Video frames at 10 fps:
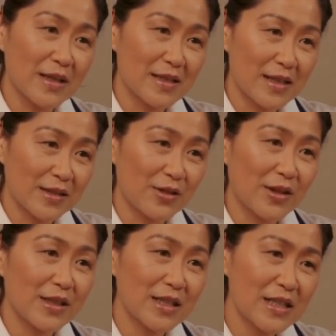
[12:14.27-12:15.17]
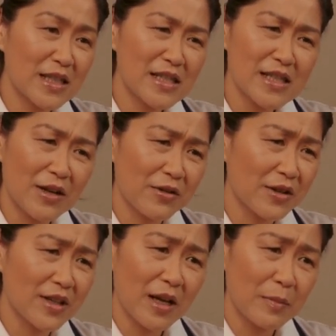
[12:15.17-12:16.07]
all, you would eat
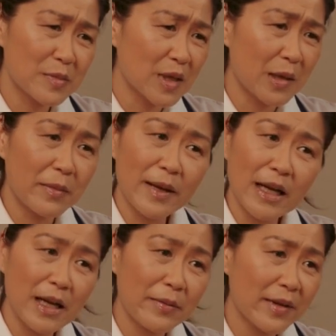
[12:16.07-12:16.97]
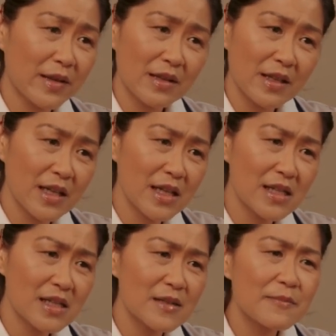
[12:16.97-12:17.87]
your starchy foods, which
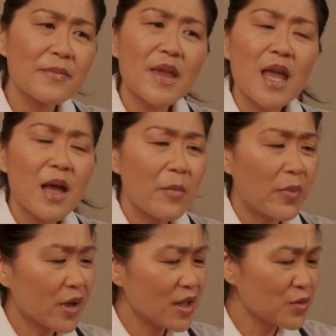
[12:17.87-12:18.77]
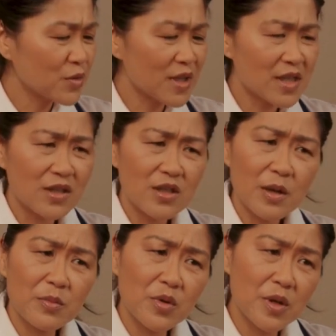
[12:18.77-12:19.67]
would be your rice,
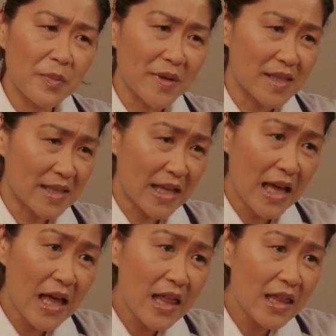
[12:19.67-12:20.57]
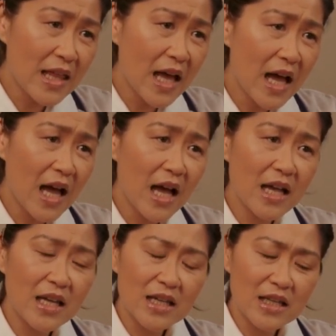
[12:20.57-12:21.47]
potatoes, pasta, for example.
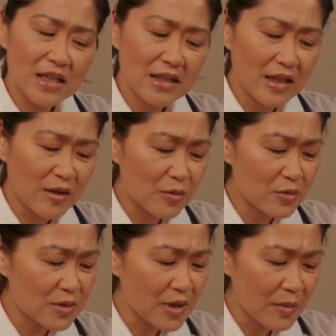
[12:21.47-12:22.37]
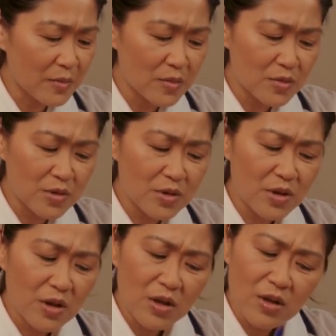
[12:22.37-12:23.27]
But there are
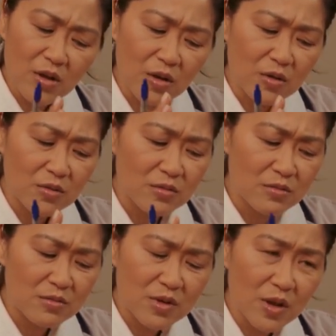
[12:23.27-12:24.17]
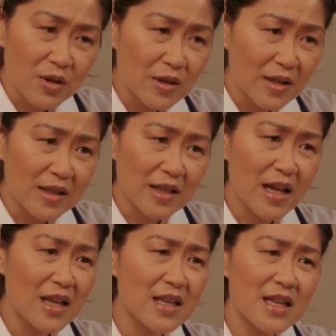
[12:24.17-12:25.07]
some situations
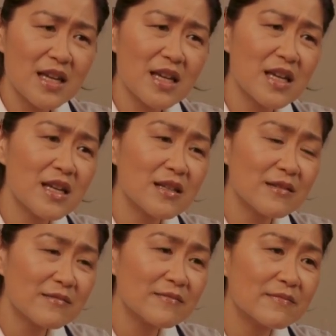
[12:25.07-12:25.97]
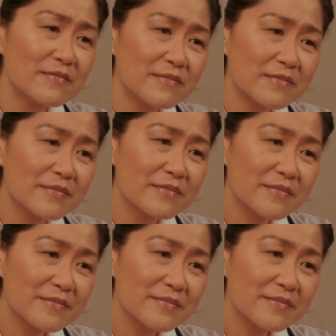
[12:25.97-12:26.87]
where it isn't very
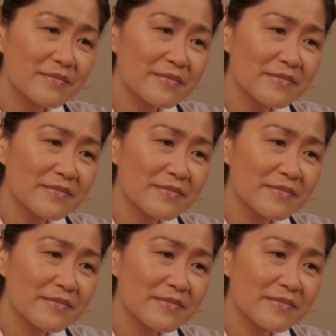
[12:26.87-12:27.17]
practical